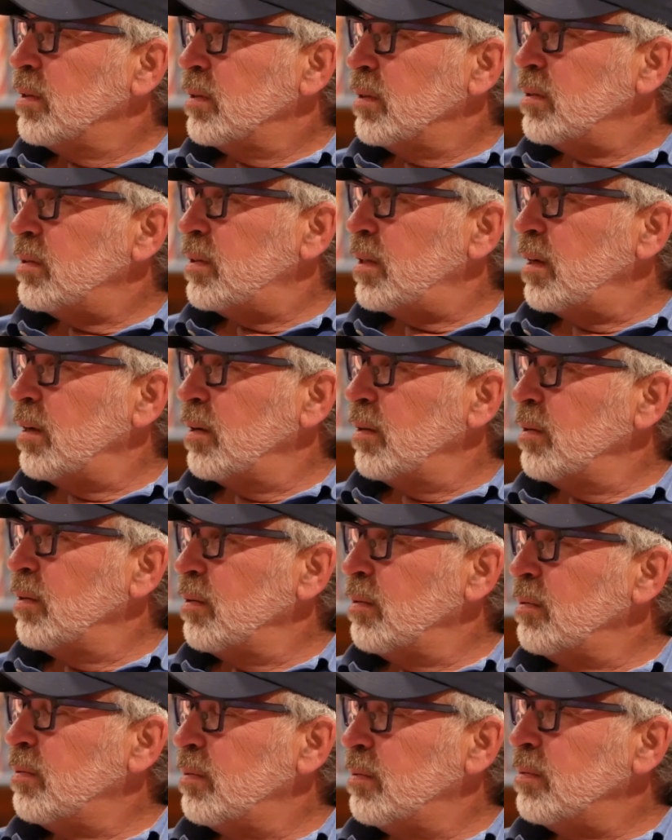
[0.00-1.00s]

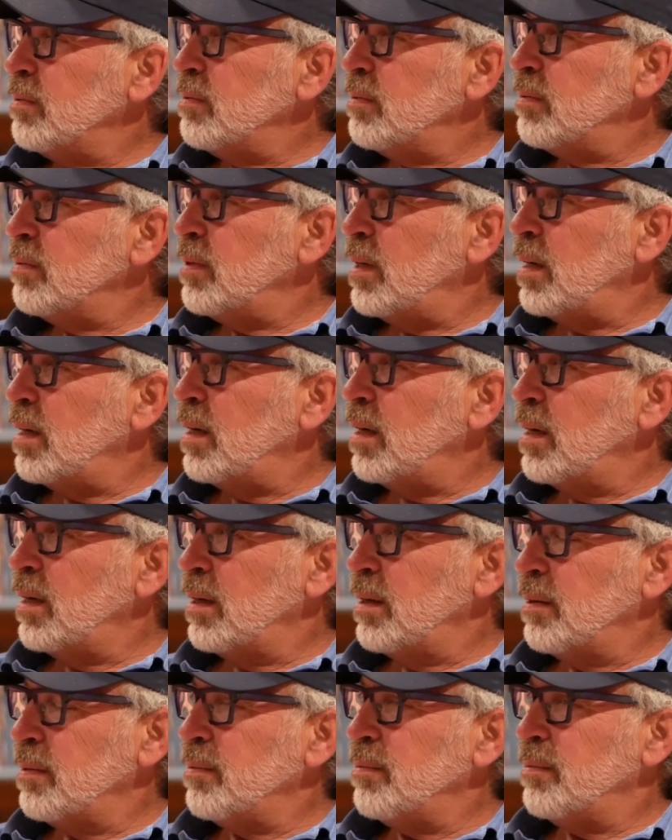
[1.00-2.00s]
So,
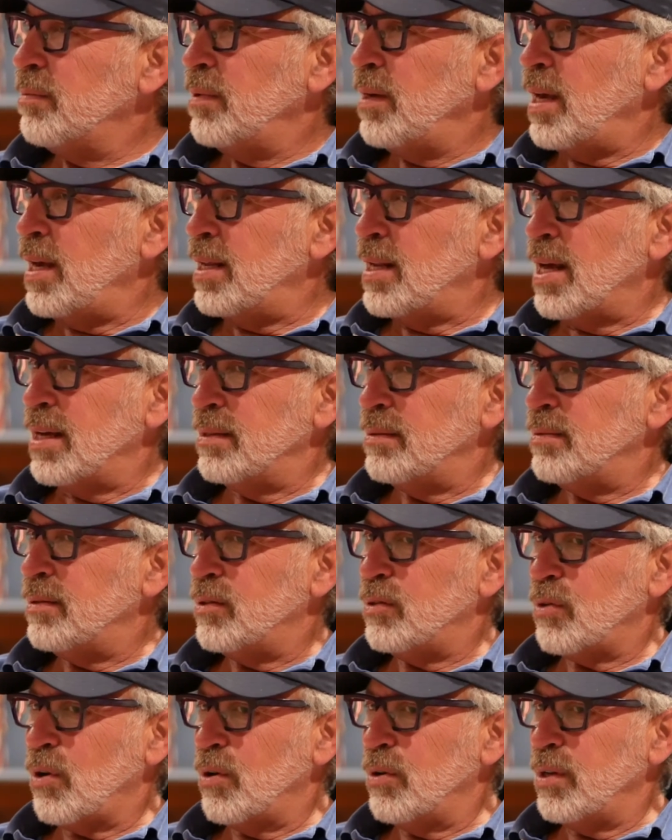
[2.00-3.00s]
and I
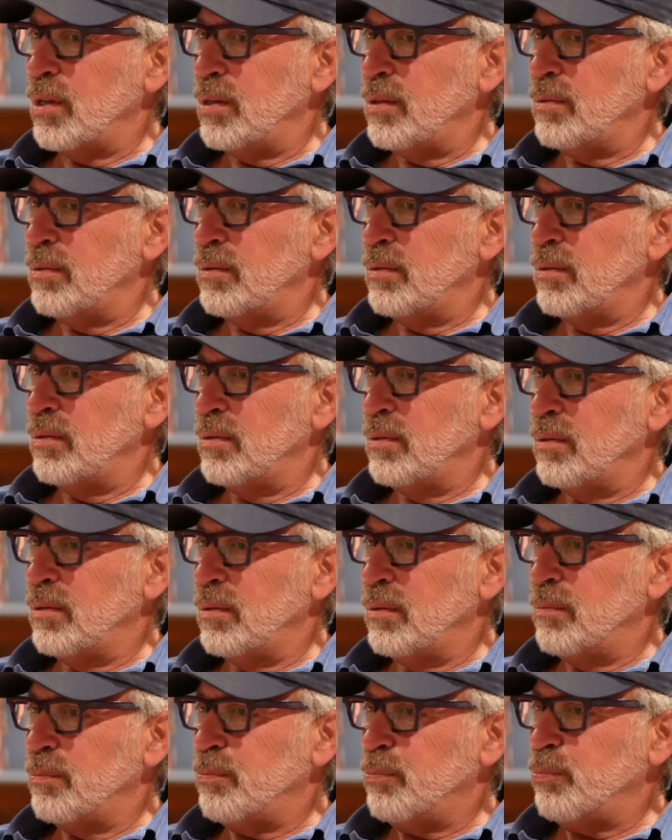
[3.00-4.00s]
started
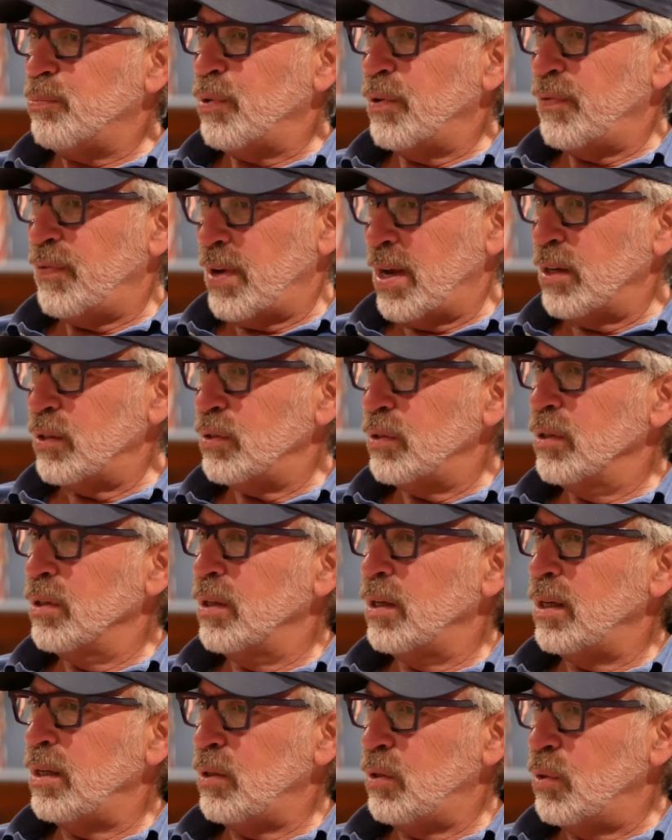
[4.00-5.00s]

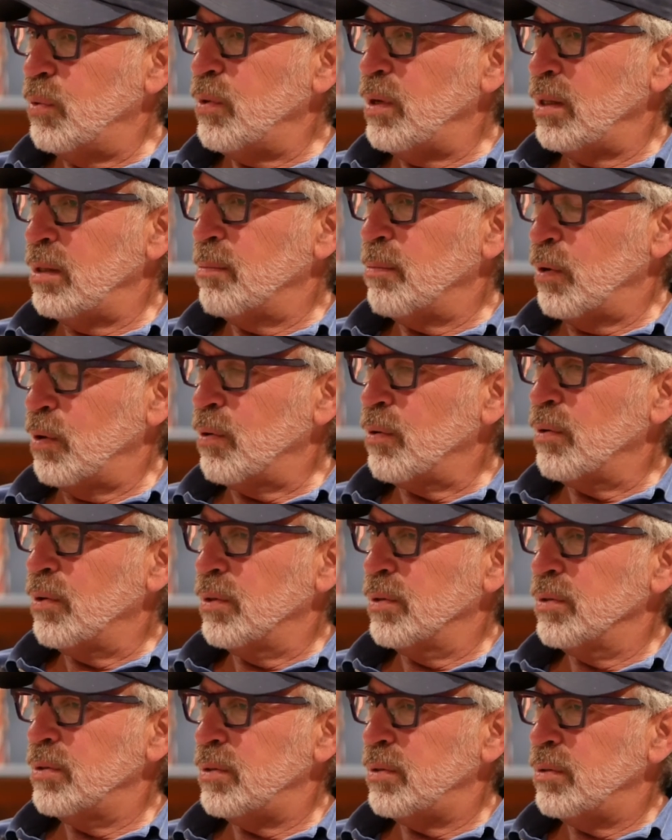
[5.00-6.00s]
professionally doing the
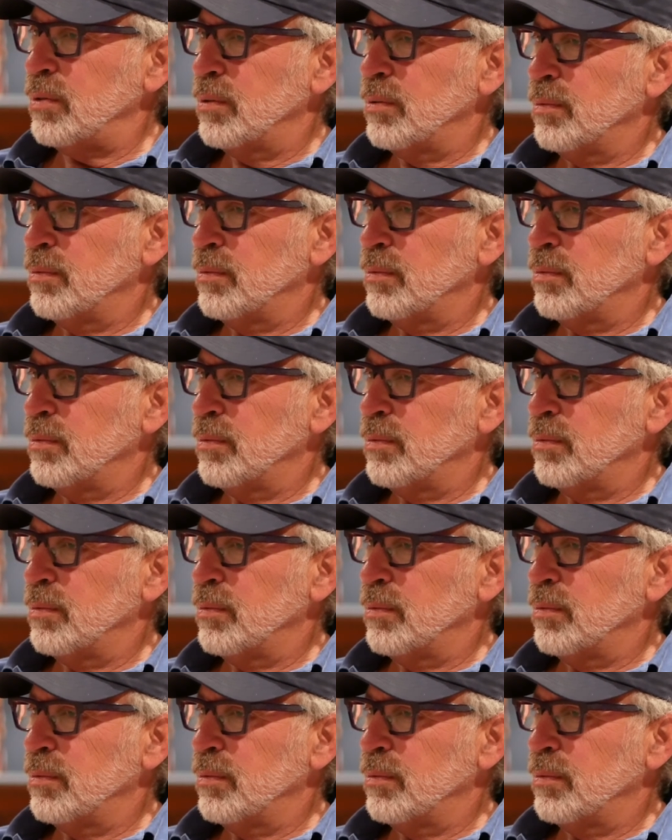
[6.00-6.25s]
murals